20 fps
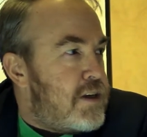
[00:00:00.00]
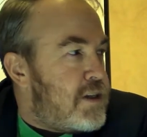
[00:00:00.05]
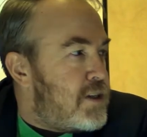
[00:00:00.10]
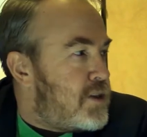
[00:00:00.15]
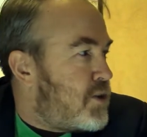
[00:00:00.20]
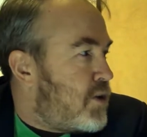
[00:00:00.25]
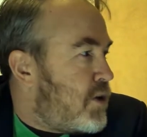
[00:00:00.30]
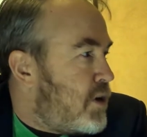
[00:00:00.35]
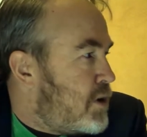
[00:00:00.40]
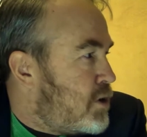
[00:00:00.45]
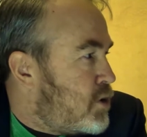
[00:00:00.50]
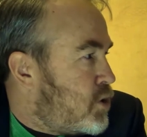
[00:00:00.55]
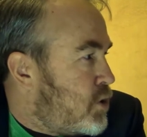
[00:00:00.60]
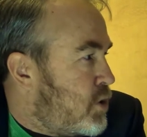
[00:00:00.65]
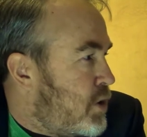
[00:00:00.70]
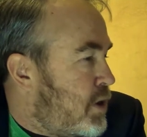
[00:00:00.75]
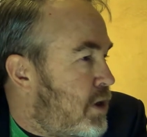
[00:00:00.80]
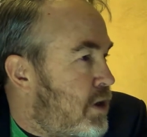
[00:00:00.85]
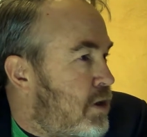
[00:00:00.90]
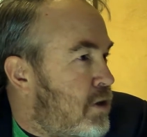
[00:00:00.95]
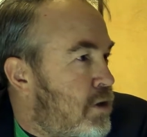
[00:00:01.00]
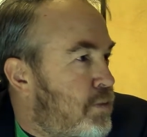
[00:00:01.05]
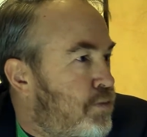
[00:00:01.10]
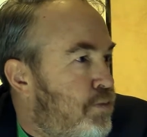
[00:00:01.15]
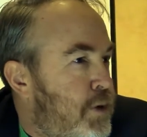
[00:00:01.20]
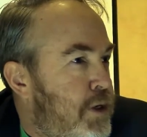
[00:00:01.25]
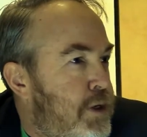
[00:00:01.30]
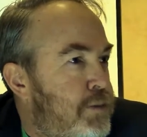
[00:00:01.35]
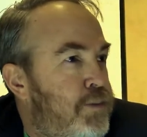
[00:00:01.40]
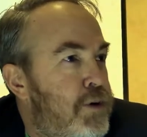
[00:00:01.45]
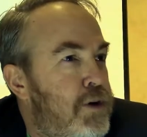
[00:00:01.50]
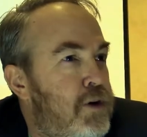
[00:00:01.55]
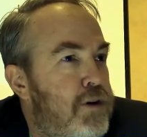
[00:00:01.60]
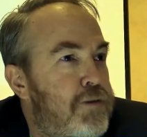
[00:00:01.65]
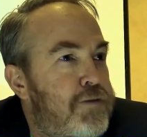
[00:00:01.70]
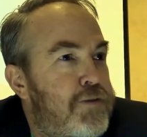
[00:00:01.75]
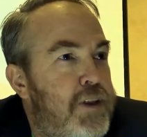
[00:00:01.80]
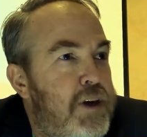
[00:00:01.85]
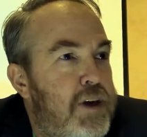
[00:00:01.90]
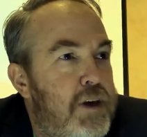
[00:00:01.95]
trying to heal people
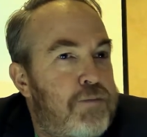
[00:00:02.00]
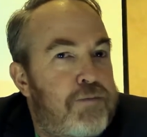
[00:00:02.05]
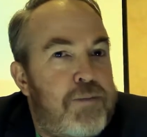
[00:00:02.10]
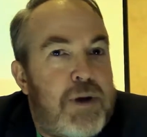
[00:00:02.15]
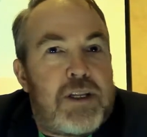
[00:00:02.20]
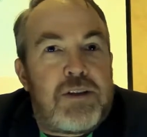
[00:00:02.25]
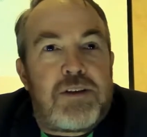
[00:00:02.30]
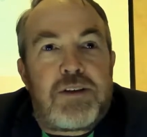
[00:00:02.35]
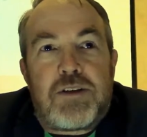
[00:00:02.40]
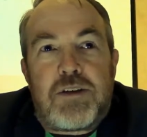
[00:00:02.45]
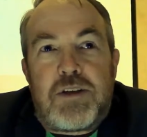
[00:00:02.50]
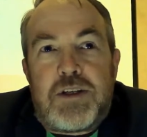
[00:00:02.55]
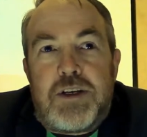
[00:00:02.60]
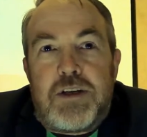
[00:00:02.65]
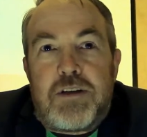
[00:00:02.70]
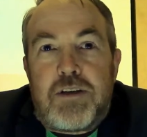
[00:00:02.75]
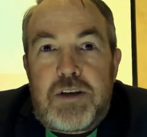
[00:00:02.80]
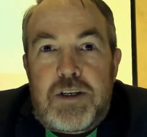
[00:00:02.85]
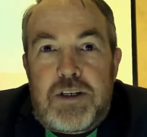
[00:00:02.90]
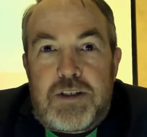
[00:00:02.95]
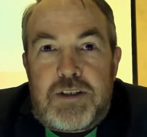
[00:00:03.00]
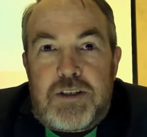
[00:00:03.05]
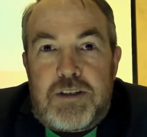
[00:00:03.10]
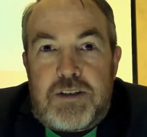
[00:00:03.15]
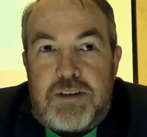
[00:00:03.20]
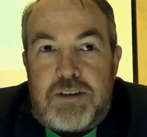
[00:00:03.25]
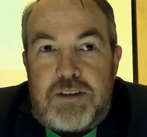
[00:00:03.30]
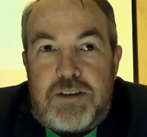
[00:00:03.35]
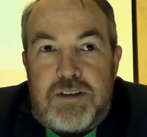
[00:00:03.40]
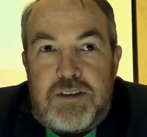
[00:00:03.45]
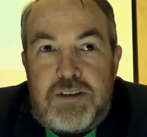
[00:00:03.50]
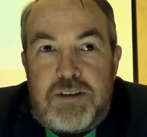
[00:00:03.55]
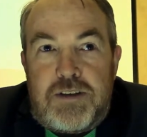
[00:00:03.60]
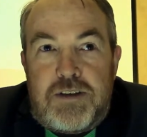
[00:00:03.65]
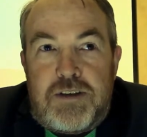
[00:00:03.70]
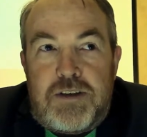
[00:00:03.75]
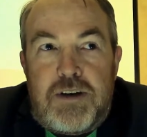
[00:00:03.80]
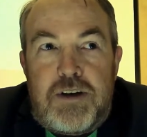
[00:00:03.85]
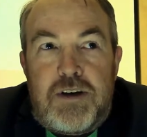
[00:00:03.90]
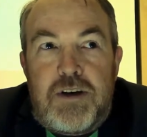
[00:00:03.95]
of their mental illnesses.
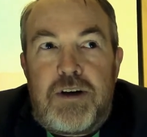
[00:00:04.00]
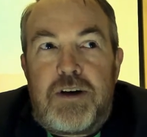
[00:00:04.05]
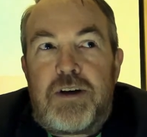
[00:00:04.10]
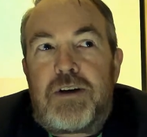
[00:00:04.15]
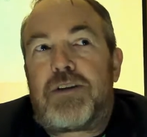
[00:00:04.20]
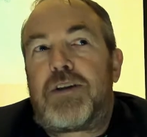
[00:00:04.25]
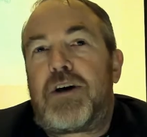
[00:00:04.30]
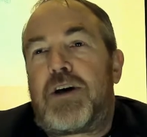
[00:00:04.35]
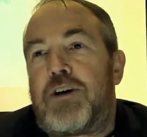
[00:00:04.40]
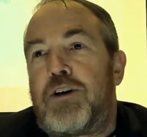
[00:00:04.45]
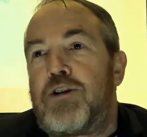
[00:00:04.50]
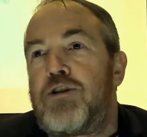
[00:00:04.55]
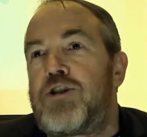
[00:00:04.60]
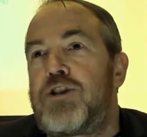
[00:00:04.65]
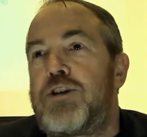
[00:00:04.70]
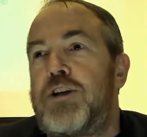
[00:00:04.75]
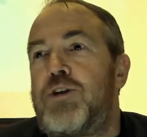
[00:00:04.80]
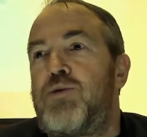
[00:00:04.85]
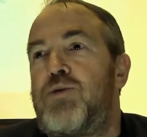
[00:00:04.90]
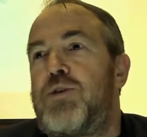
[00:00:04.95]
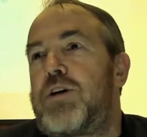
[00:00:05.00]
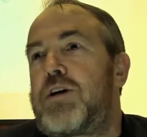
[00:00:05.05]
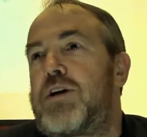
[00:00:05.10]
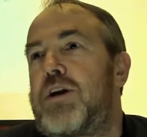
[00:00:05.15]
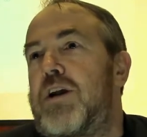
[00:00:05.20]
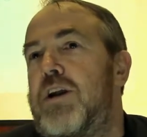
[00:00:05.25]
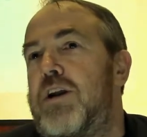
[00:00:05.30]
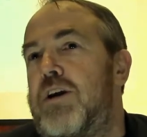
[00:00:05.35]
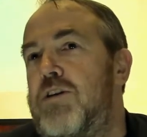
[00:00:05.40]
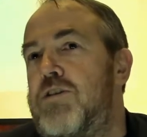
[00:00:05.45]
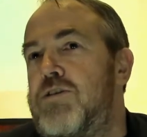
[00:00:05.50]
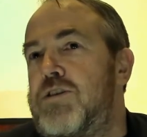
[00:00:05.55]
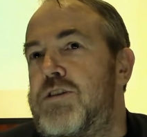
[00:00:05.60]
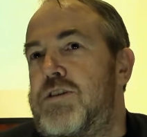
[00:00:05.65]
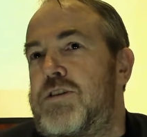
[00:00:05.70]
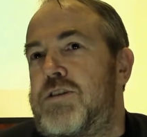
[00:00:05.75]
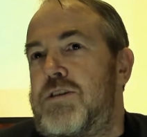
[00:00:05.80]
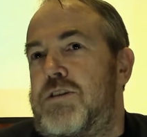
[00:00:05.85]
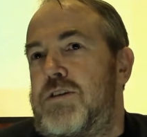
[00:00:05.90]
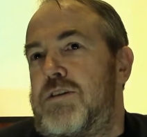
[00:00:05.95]
They usually work
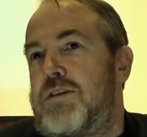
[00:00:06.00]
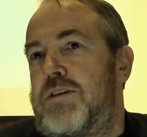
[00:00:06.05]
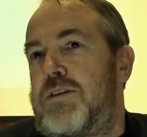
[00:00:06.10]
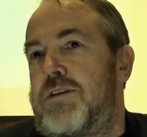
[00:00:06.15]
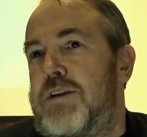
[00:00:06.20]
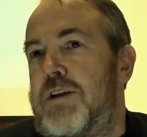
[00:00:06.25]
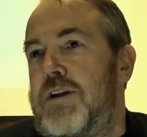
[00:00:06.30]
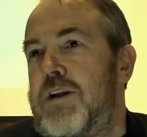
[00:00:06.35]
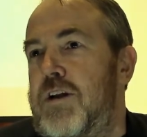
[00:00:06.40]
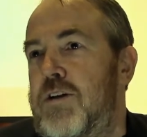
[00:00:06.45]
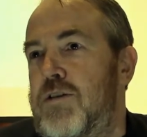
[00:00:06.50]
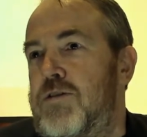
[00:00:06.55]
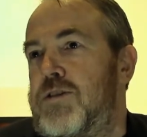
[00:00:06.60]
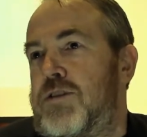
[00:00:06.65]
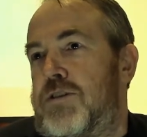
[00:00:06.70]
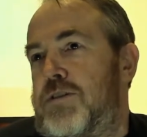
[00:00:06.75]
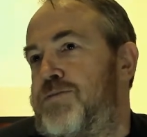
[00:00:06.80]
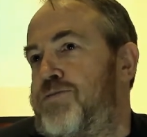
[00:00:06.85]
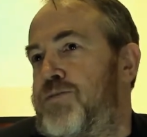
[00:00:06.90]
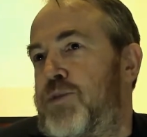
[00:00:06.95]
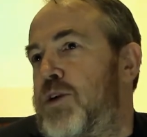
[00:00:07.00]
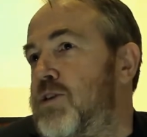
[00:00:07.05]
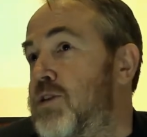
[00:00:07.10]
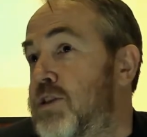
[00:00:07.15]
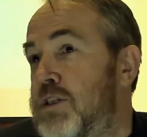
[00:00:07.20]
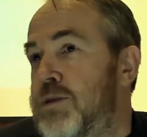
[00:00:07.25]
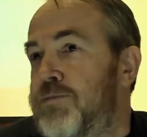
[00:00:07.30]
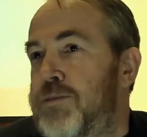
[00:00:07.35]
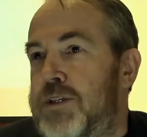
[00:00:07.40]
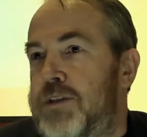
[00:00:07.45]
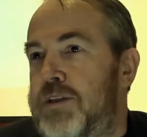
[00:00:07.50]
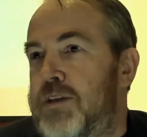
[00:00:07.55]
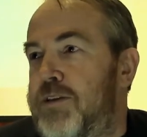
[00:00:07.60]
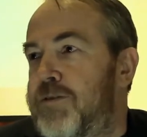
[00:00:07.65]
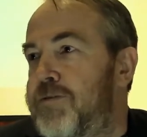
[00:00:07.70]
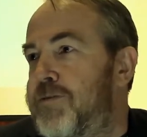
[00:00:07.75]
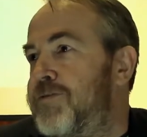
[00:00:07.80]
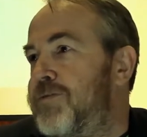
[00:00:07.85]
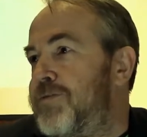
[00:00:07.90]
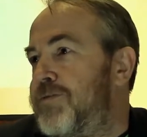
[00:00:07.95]
in close
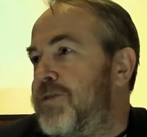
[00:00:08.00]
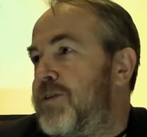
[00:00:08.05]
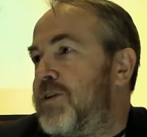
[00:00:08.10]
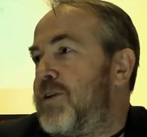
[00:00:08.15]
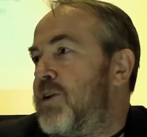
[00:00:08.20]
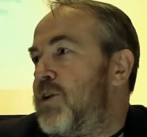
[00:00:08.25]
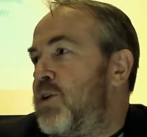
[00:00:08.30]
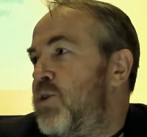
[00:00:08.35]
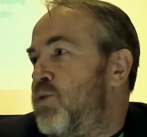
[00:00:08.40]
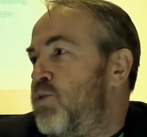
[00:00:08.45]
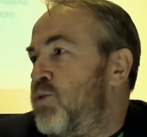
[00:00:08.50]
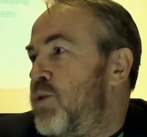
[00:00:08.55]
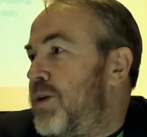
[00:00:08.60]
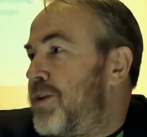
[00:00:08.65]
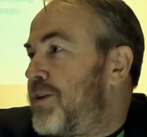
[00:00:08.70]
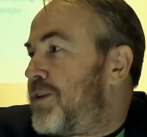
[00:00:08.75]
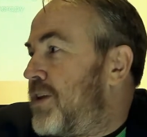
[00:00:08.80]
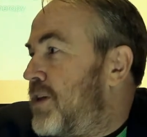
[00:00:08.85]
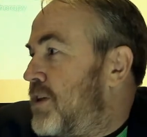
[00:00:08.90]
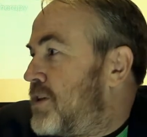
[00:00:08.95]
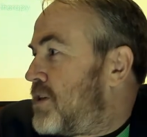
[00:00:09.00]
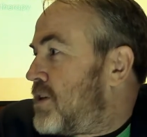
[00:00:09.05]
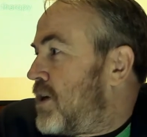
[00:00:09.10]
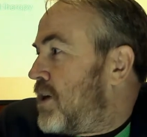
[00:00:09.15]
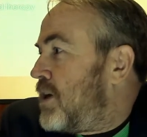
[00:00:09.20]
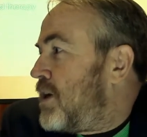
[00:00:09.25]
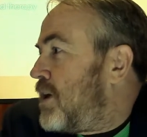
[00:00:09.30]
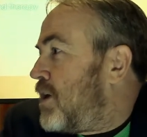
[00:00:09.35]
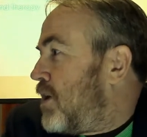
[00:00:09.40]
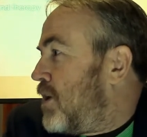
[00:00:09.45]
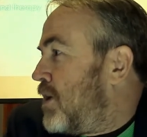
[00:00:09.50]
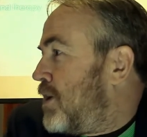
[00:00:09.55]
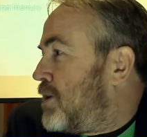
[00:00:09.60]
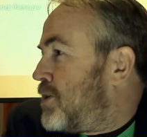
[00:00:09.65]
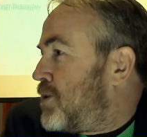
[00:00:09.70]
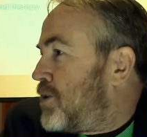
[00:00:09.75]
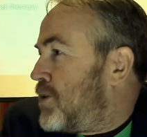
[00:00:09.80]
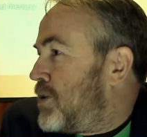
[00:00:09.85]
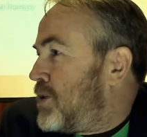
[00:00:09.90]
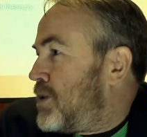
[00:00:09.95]
proximity with a
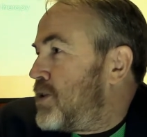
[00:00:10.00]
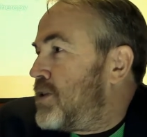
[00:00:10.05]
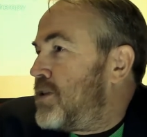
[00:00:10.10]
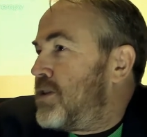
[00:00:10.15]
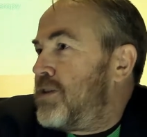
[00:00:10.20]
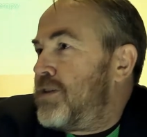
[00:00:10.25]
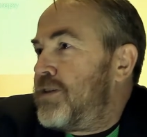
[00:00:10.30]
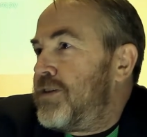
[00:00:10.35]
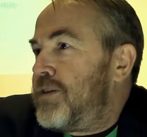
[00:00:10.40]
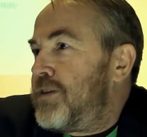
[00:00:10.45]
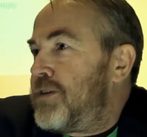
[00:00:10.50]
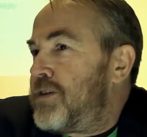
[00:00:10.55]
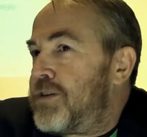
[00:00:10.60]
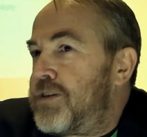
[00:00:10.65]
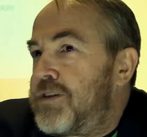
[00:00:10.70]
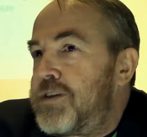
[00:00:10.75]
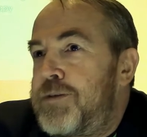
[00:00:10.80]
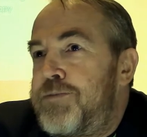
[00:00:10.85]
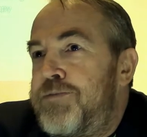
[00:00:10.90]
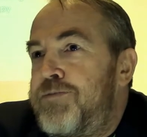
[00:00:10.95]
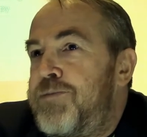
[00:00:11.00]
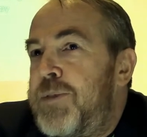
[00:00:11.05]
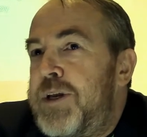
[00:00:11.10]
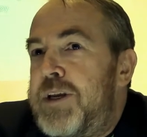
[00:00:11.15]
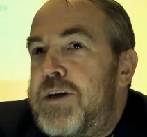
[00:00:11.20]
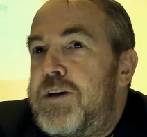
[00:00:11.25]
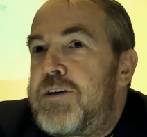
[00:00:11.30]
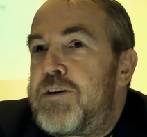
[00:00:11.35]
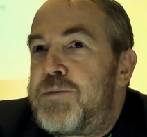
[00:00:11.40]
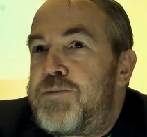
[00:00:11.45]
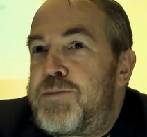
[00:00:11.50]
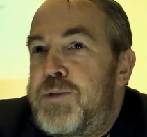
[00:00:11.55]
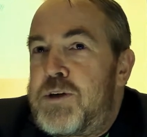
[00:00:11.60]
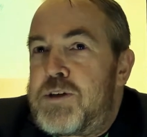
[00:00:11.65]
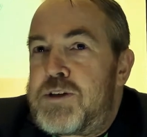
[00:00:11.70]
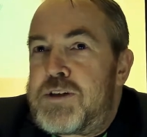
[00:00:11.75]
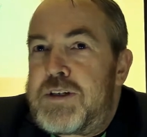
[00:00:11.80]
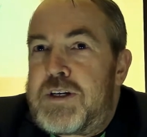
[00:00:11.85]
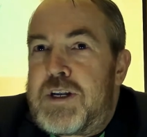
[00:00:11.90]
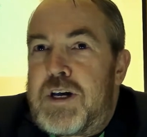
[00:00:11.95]
psychiatrist and some medical
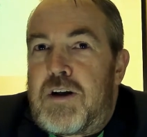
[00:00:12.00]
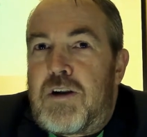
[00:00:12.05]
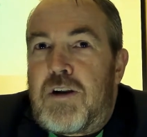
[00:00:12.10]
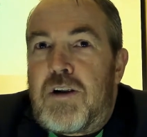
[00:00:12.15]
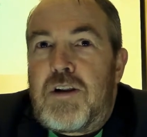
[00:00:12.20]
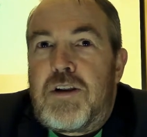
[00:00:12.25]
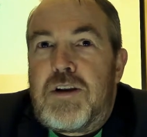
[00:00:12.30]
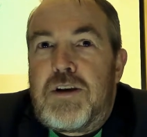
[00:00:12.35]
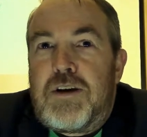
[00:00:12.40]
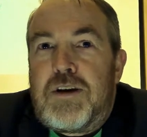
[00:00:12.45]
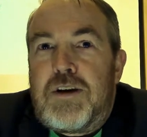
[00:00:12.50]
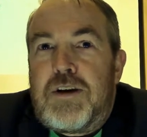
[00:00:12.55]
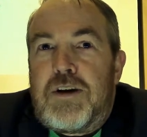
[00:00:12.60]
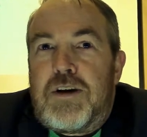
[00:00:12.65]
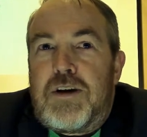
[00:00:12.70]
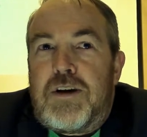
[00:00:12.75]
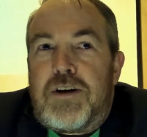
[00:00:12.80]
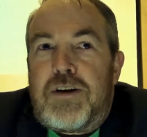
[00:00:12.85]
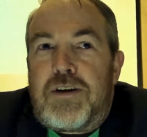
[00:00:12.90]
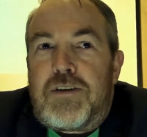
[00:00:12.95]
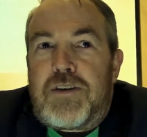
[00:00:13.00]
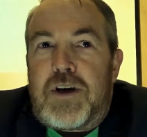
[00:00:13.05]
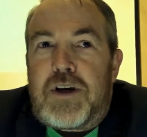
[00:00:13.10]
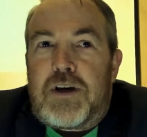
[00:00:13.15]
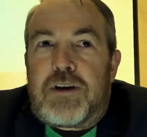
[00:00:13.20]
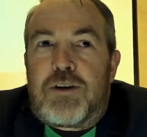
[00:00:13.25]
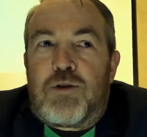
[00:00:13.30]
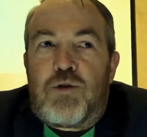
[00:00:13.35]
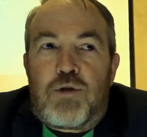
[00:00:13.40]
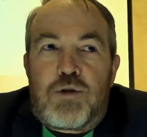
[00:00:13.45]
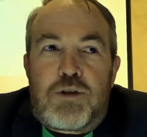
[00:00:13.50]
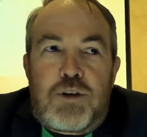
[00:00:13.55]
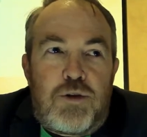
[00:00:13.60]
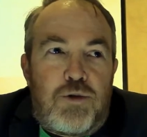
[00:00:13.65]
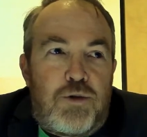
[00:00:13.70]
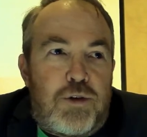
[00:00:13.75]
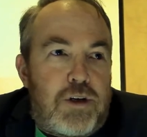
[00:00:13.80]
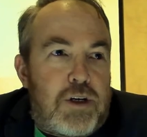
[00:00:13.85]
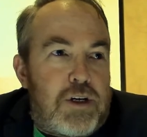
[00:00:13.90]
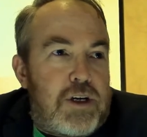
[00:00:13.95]
personnel. They can
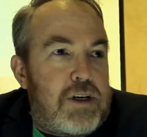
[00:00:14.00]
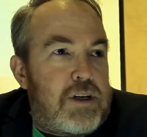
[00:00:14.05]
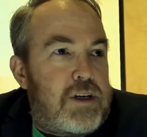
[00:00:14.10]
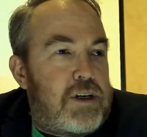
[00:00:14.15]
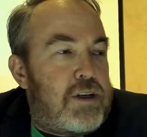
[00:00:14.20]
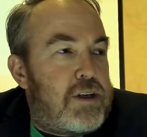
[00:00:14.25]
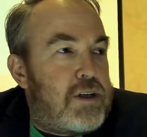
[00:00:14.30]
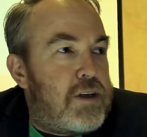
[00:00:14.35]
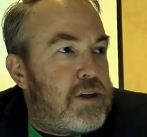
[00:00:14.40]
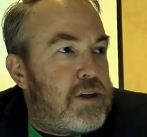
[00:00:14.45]
also work at